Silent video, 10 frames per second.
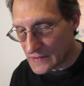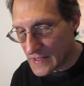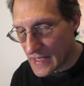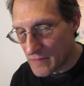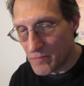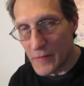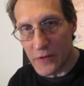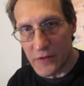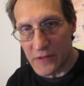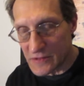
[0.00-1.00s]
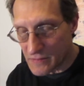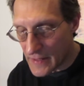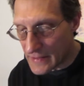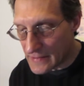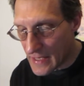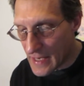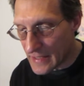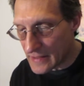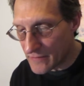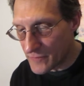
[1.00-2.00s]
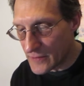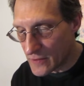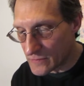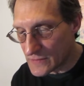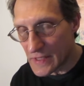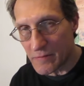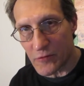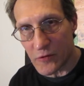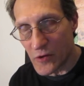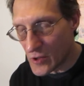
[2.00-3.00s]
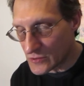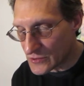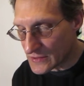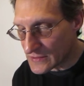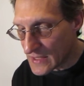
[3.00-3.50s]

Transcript: saying millions may die if we don't take precautions,